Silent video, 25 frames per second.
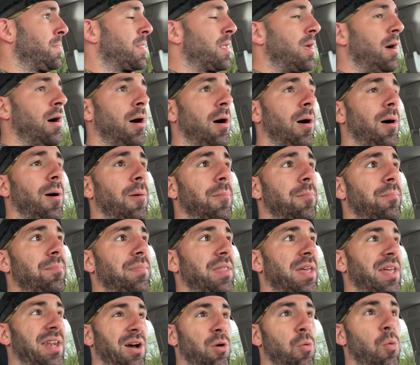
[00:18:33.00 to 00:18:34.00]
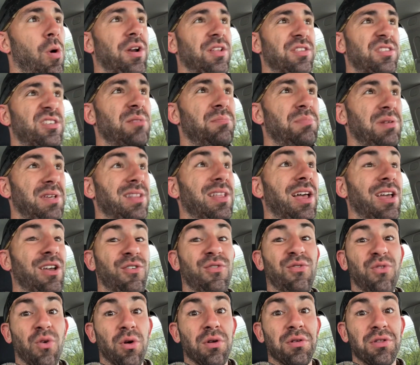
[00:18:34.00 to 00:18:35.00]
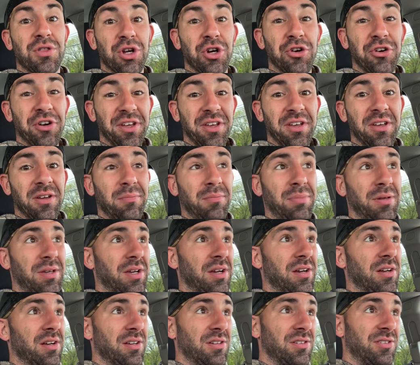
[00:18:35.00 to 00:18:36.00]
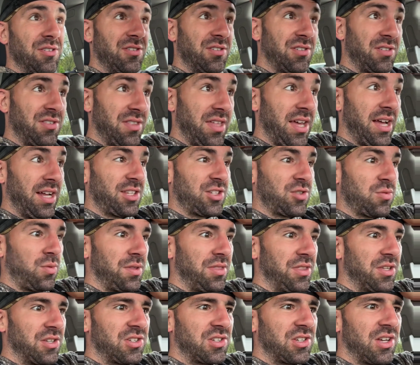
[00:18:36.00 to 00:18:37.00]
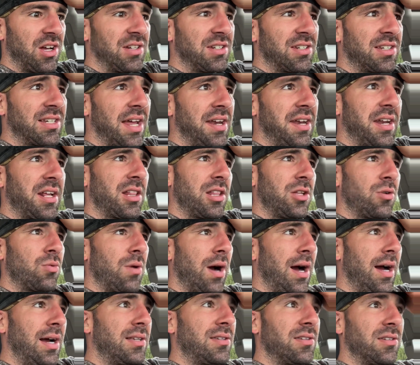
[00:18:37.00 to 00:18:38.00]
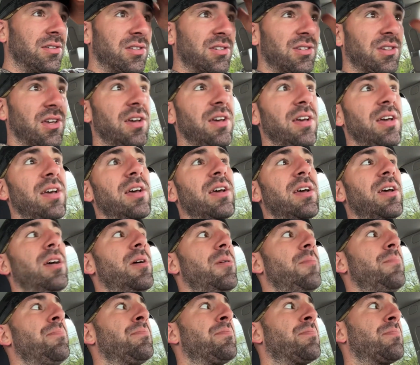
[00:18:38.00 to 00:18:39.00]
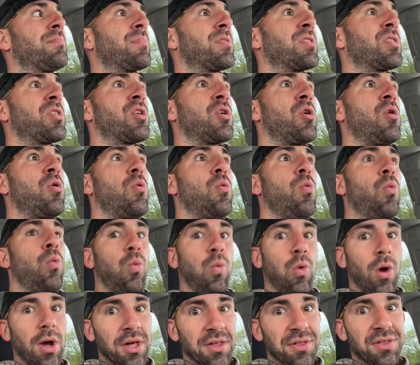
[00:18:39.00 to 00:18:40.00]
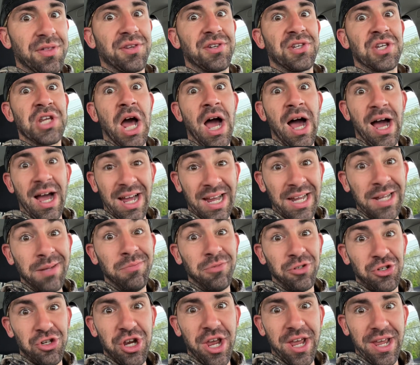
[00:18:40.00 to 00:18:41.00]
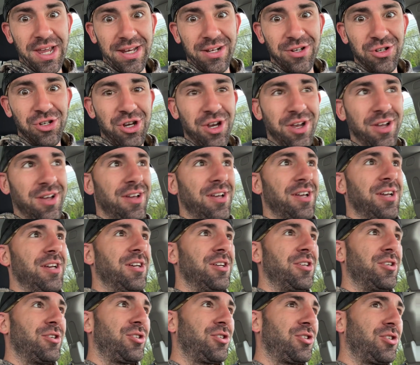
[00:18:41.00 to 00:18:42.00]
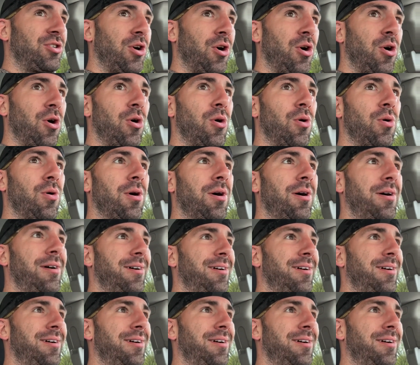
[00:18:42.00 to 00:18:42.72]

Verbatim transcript: Um, and I want it to be like 4:30 because that's when the sun technically rises with time change. So